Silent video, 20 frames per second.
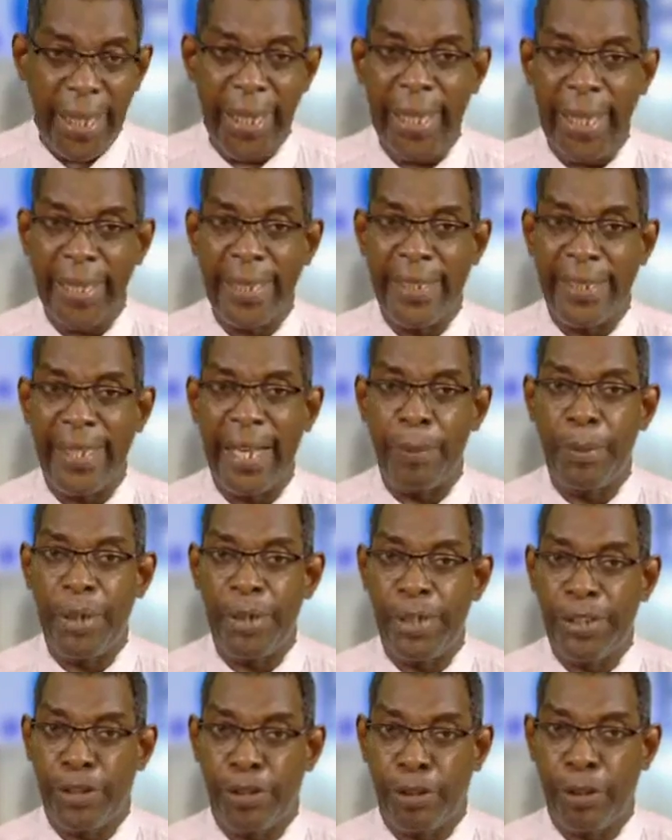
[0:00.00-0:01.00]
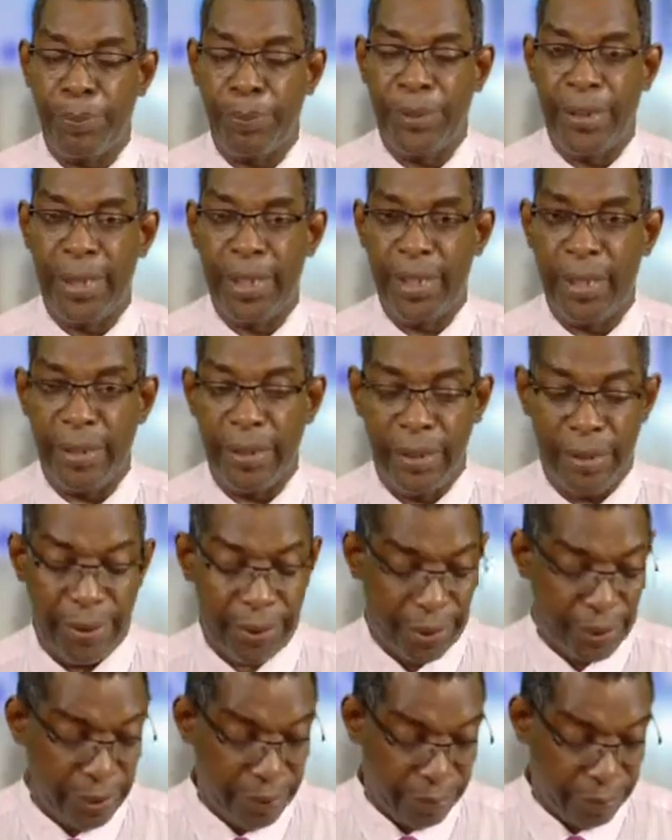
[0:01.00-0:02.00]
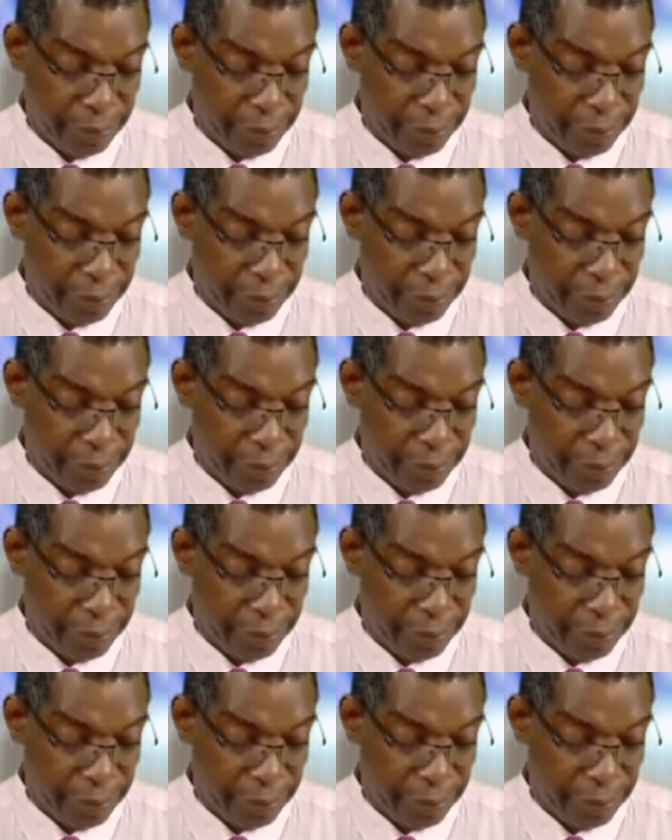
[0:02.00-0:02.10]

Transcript: examine the scriptures